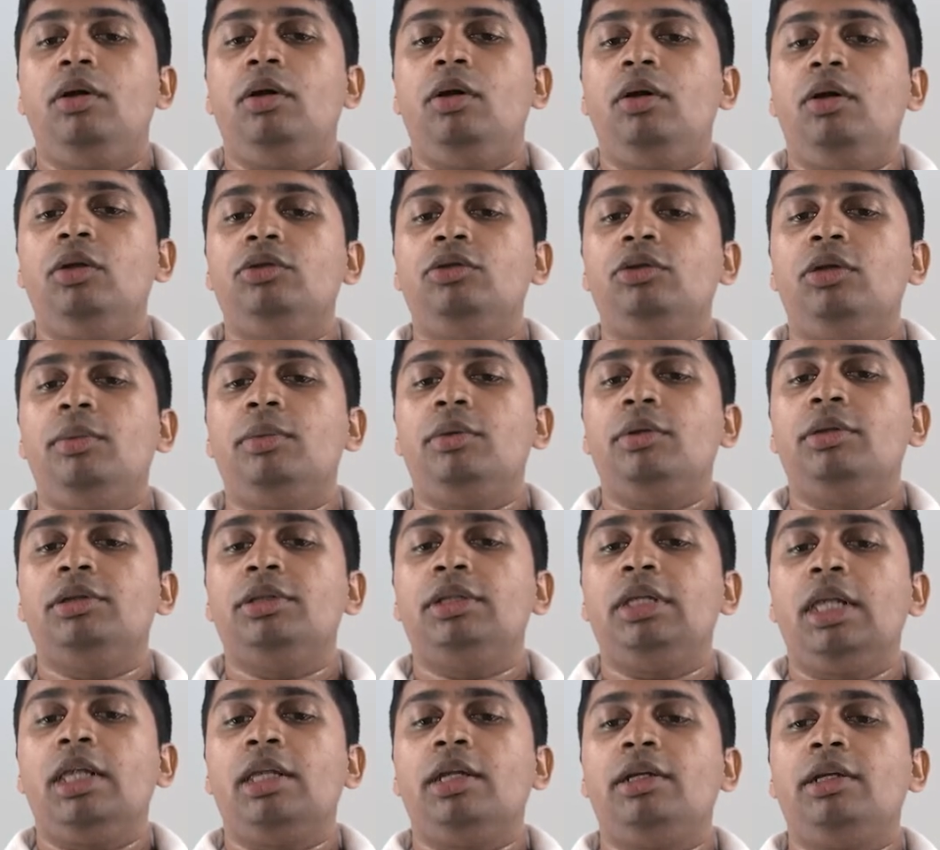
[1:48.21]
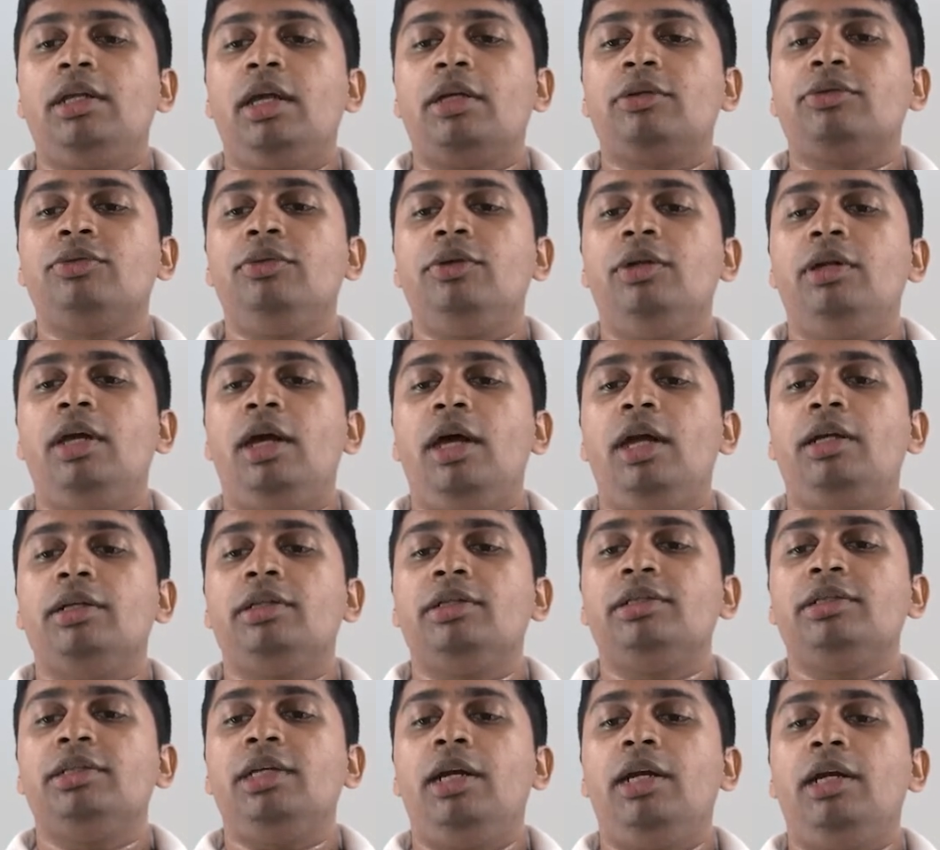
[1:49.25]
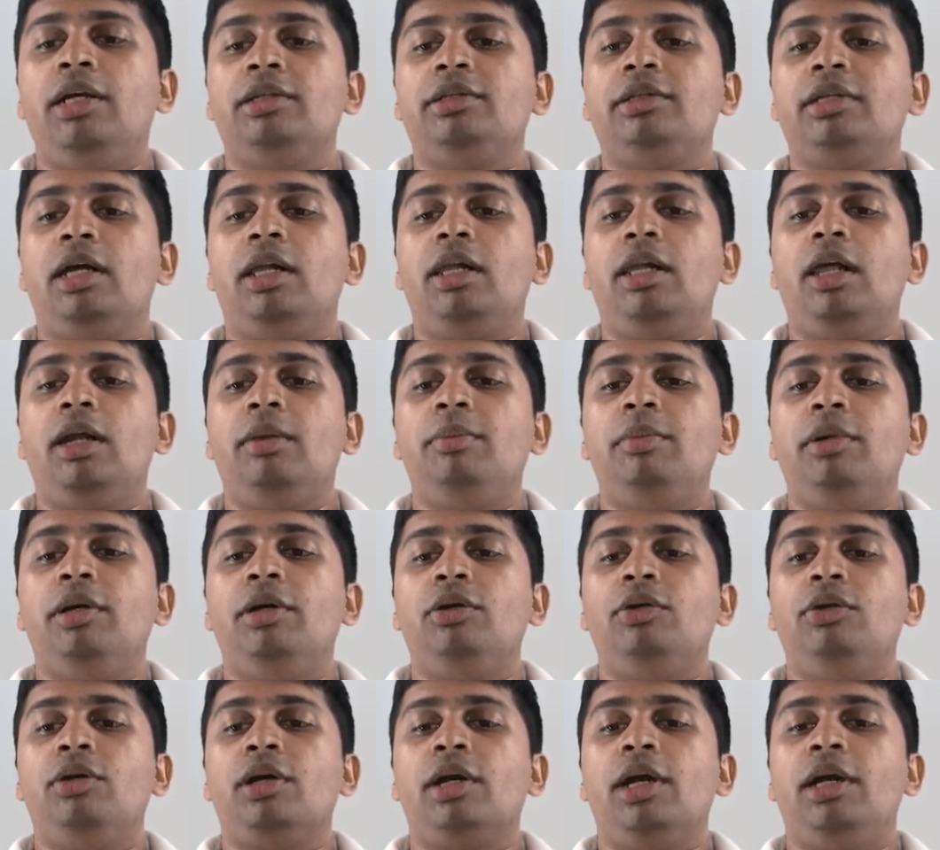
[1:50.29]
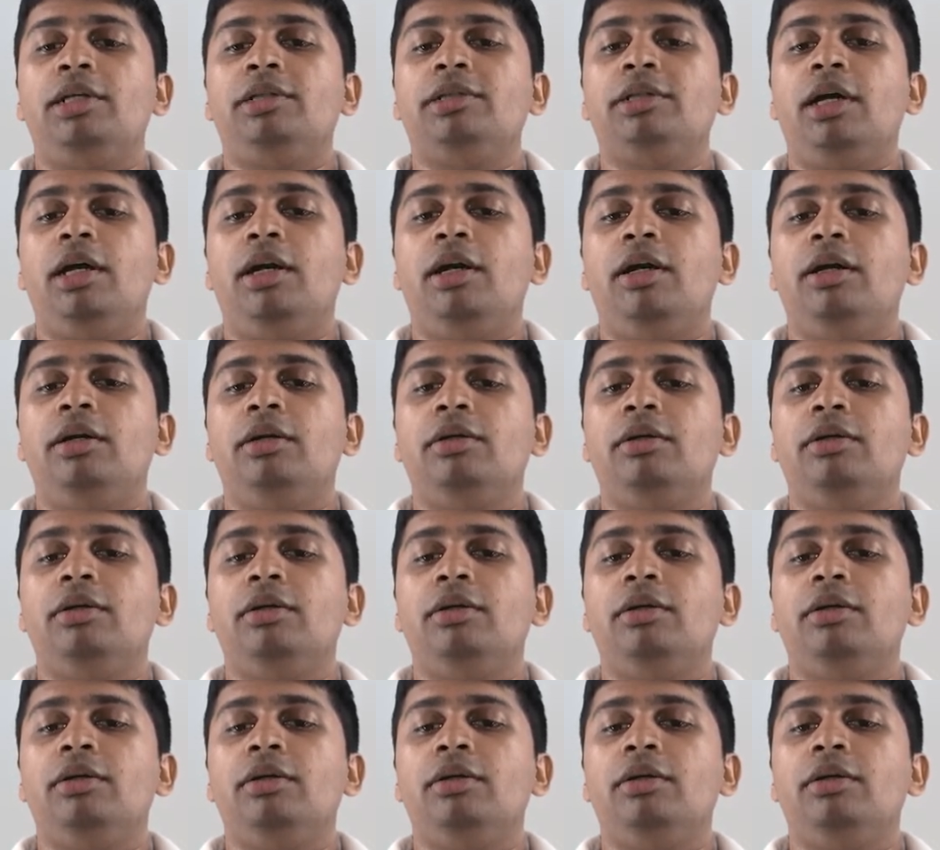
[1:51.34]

Also, I'm going to select the text field and set its alignment to right-sided,